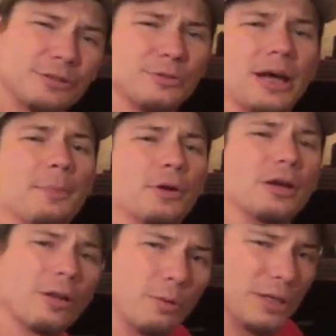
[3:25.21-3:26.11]
do not put
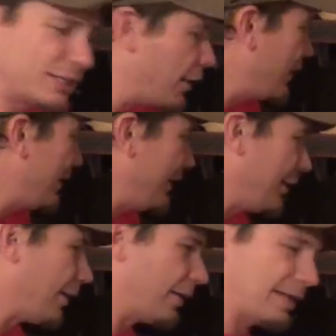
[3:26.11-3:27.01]
a loaded gun in
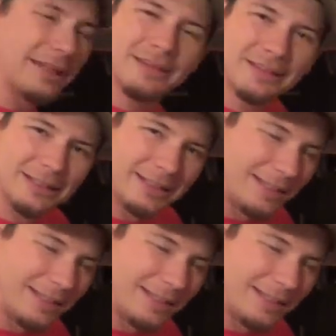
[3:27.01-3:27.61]
here. And